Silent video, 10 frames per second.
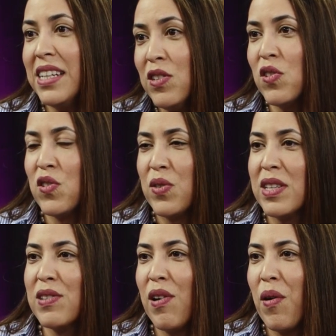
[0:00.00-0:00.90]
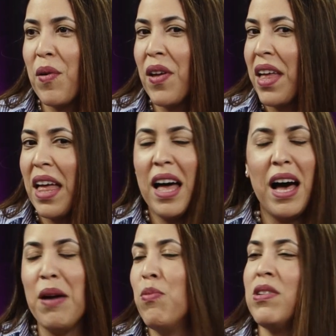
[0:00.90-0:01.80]
industry. So
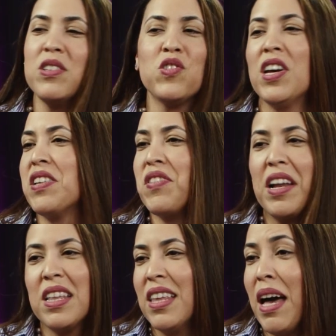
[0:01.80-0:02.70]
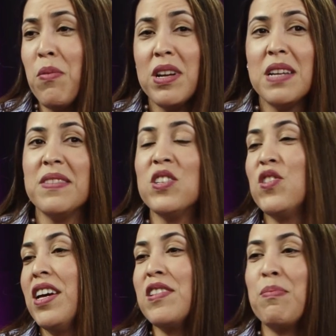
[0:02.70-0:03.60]
I wouldn't change anything. I wouldn't even
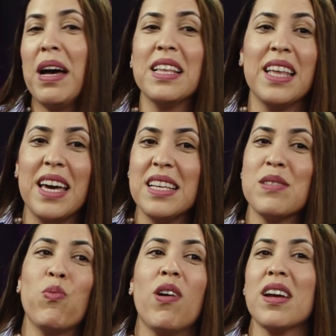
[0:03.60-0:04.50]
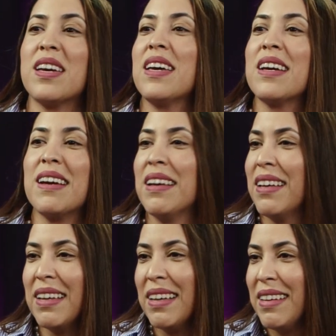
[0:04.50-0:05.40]
change my days working,
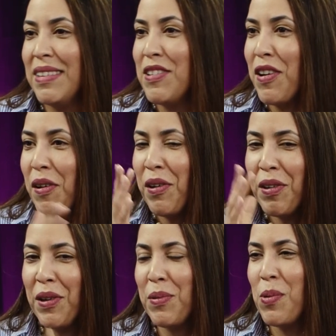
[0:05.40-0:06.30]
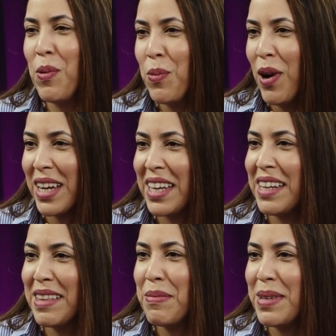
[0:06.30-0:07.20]
you know, working
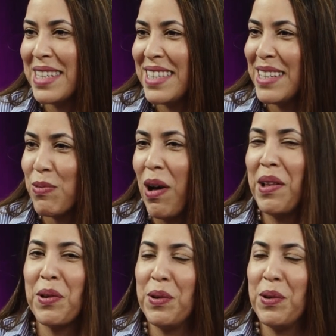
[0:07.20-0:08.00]
in the business while